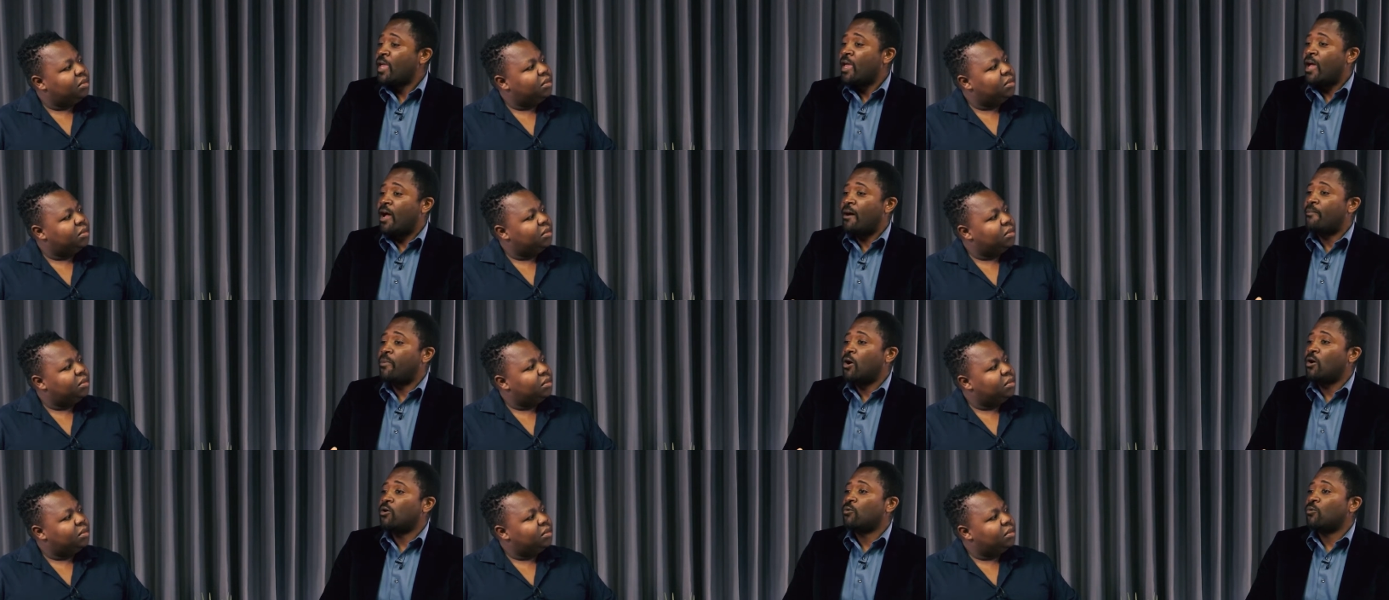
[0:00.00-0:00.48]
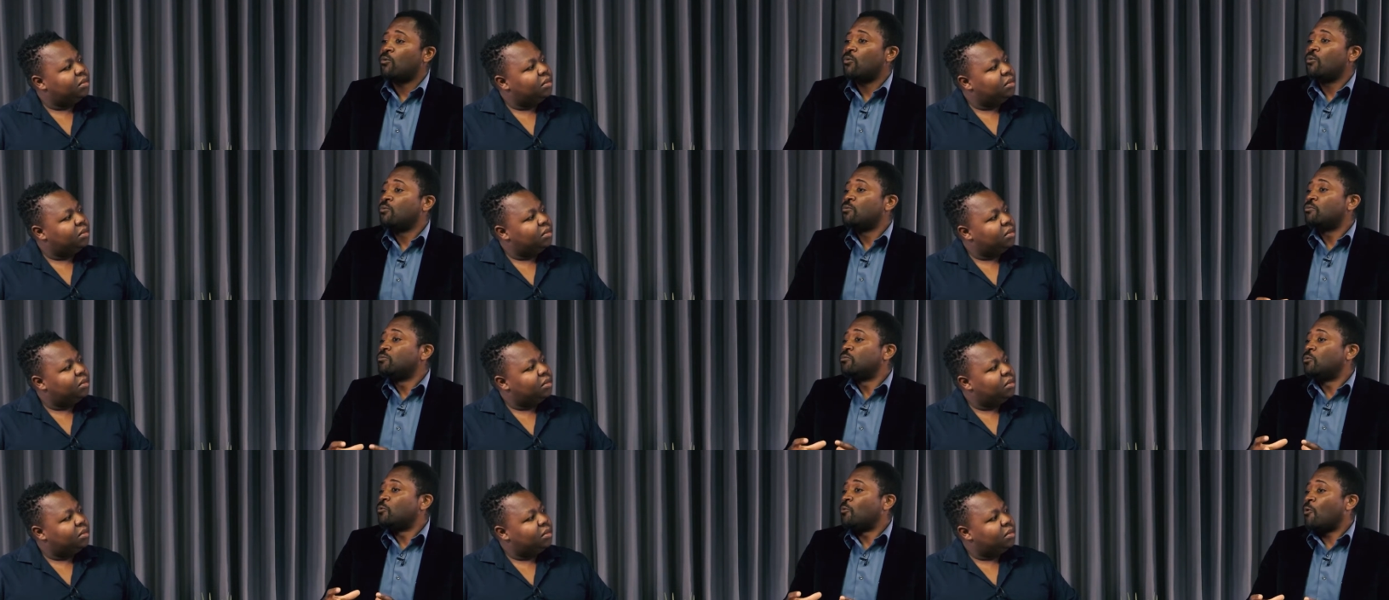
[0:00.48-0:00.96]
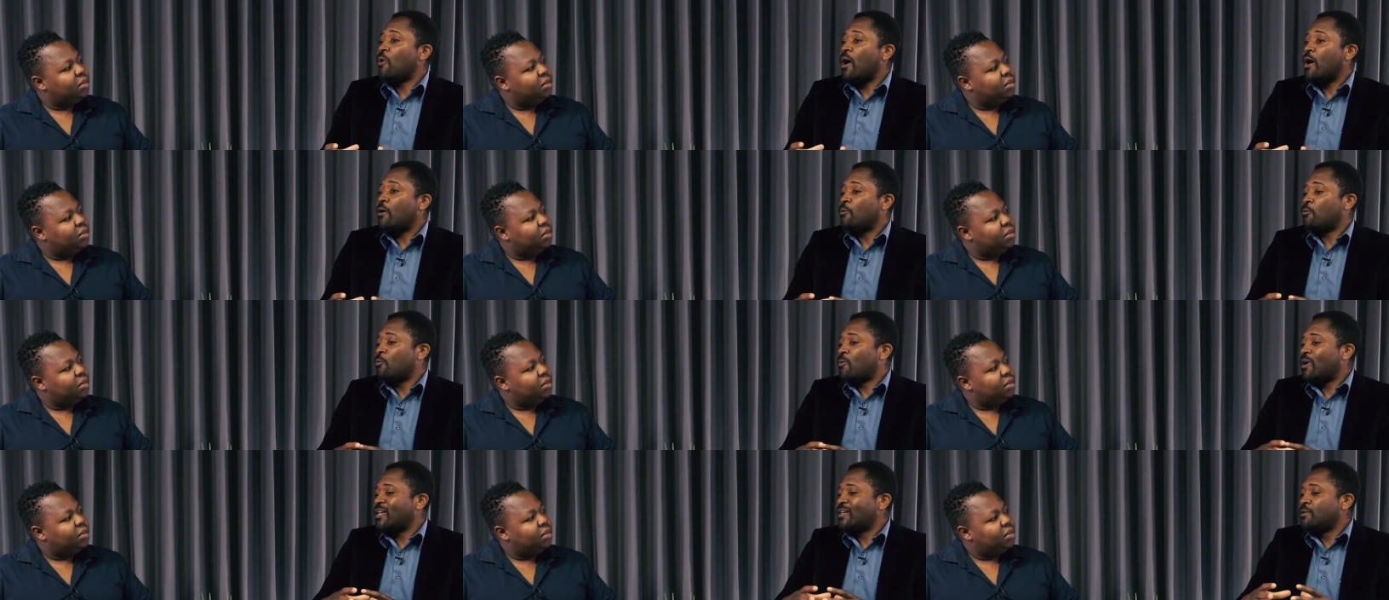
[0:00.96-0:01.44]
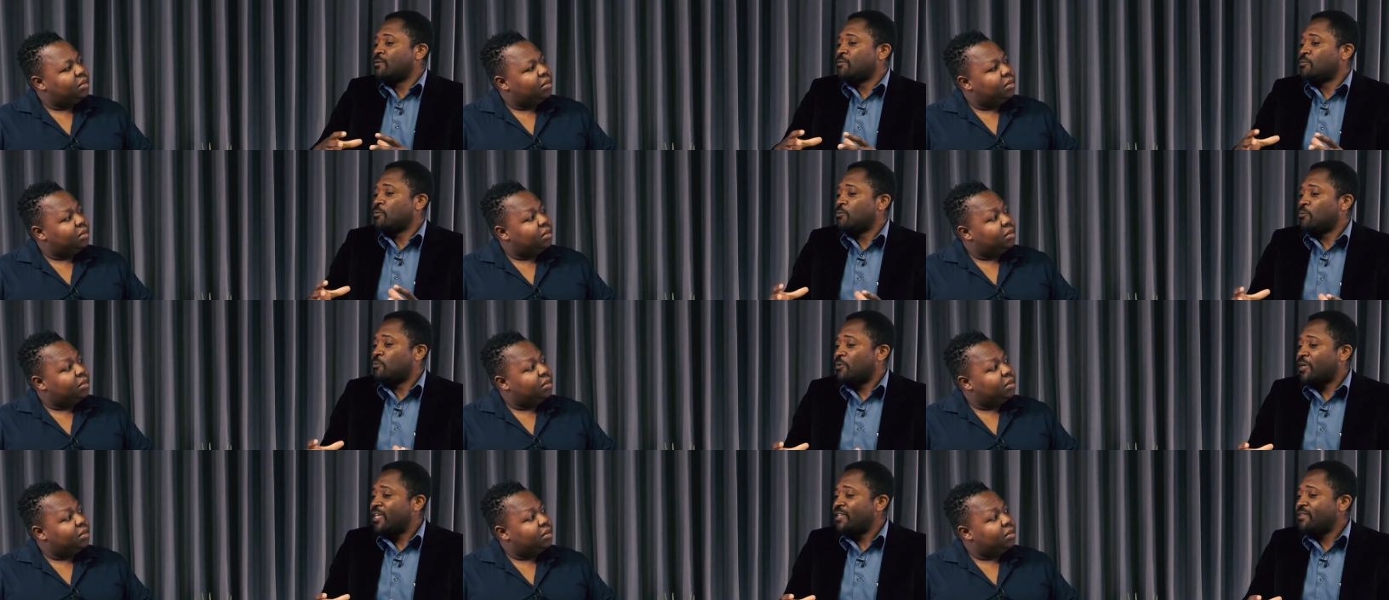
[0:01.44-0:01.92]
Speaker 1: about
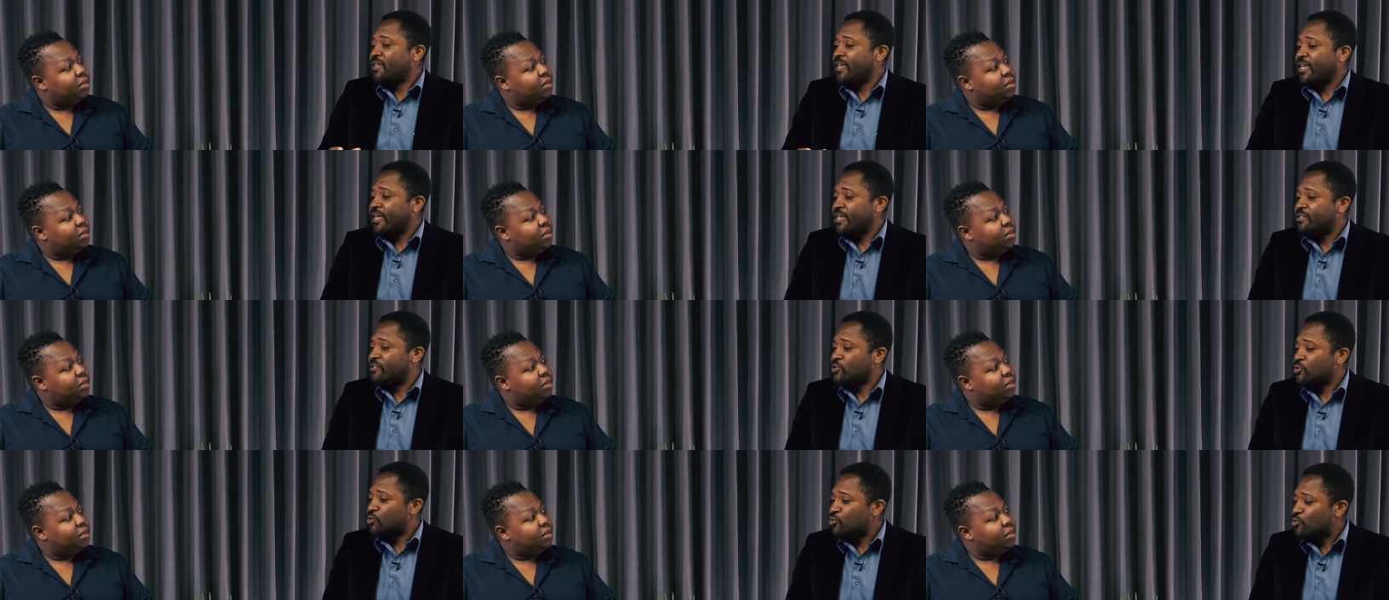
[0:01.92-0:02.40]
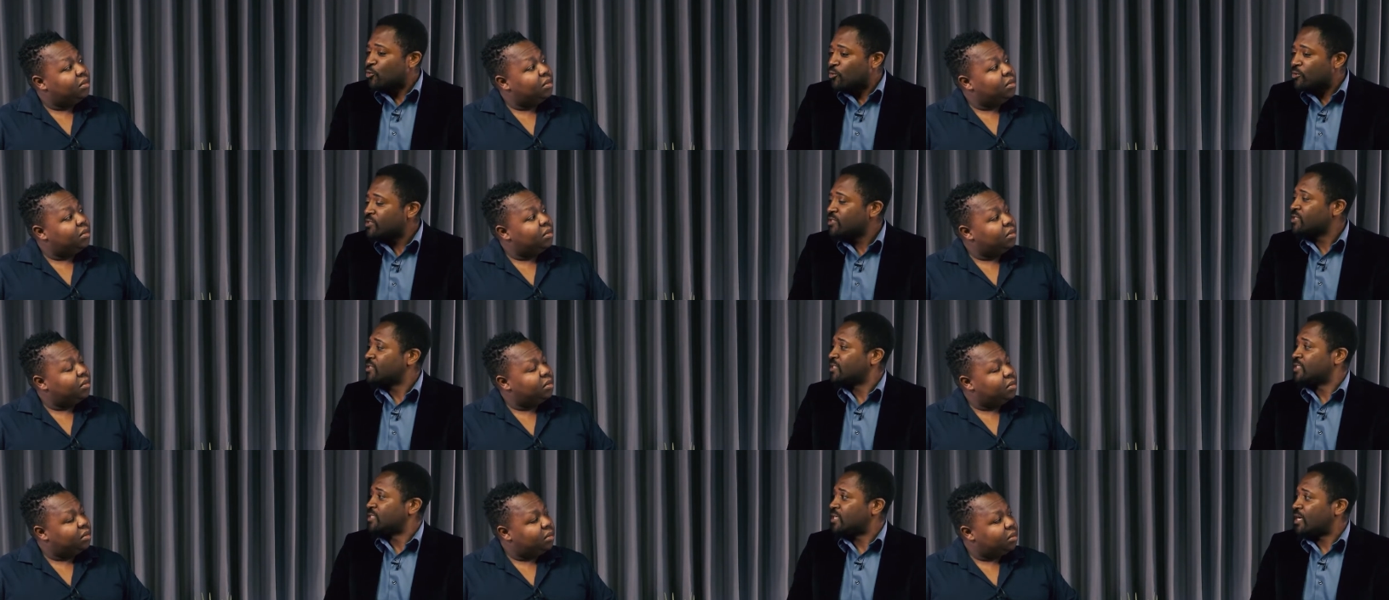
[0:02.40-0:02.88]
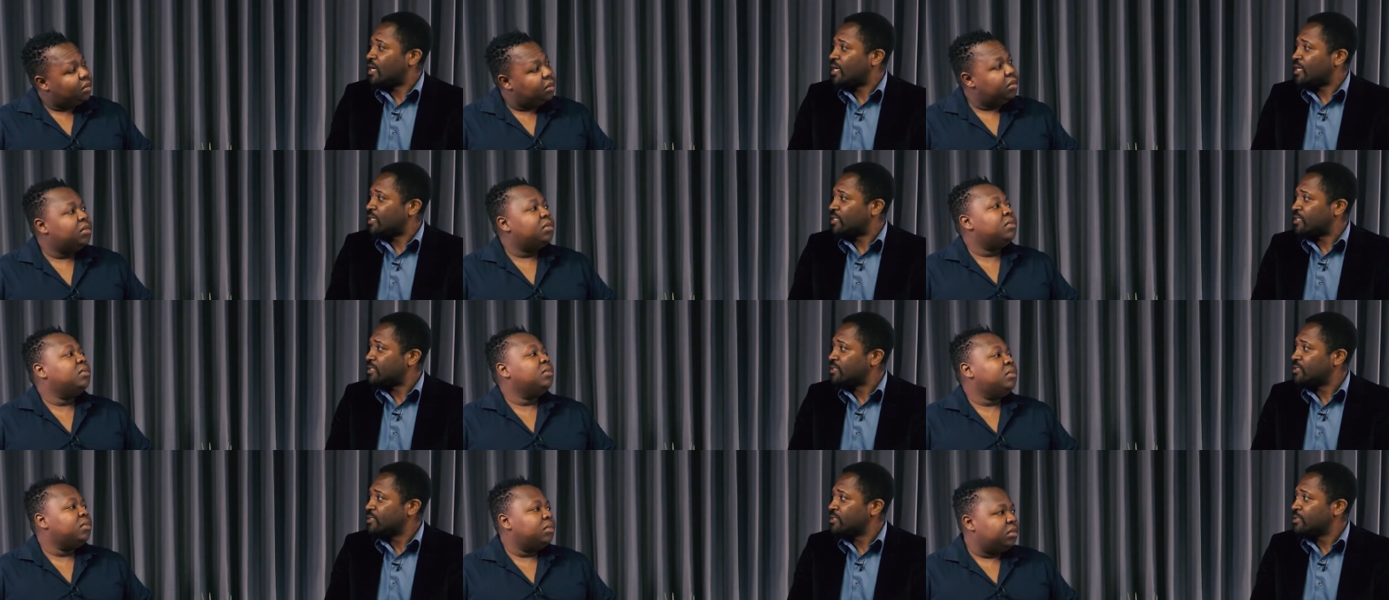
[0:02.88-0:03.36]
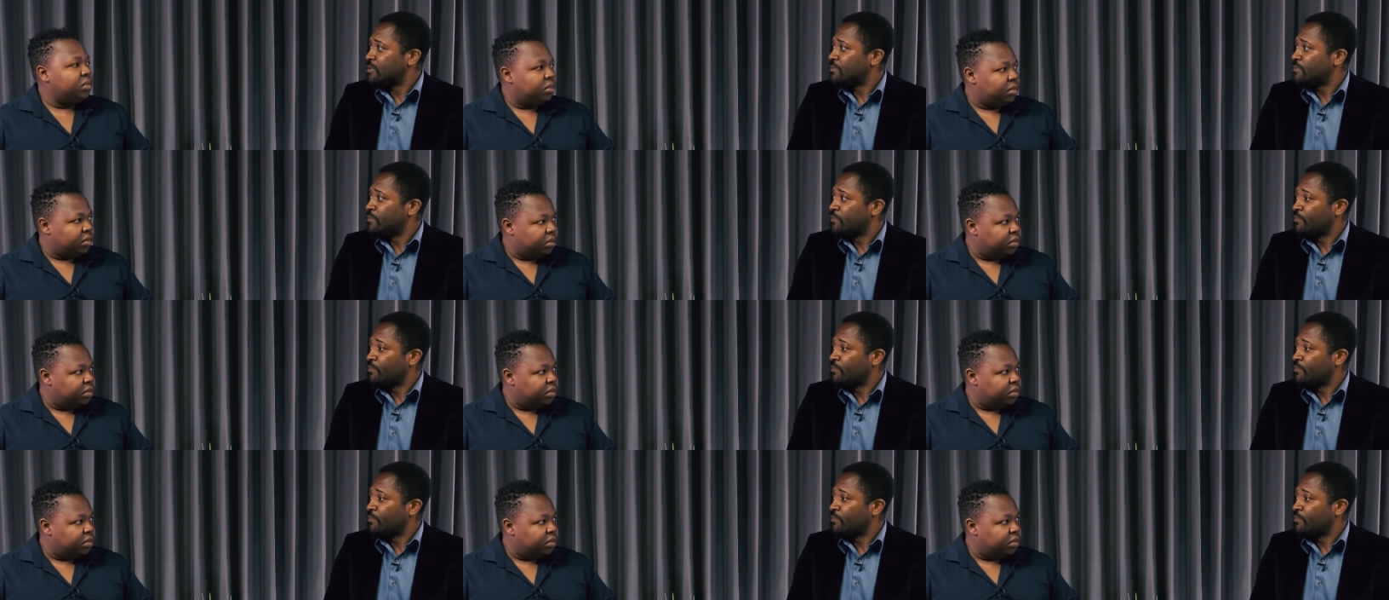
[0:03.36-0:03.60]
where they can source the talent,